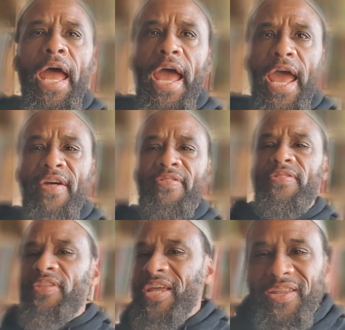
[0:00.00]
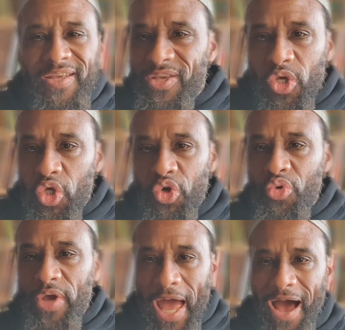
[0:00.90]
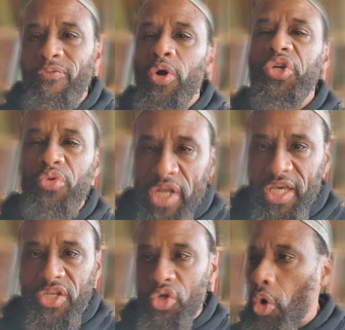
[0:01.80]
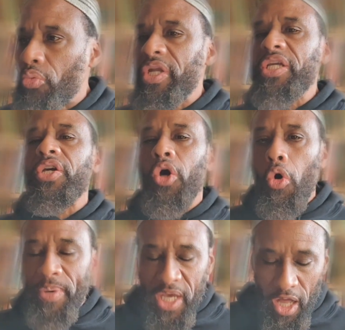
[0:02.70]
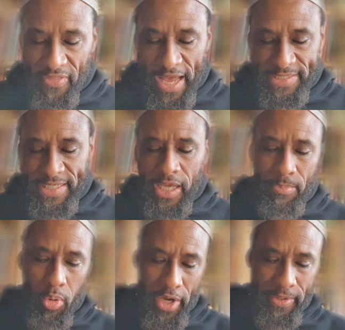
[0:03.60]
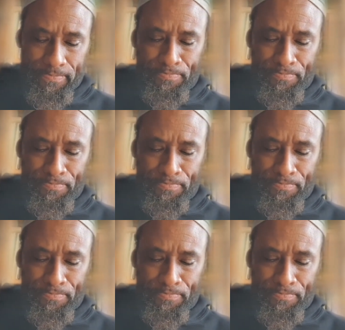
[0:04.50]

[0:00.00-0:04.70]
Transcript: and then you have what you need. You don't need to go beyond that. Second point,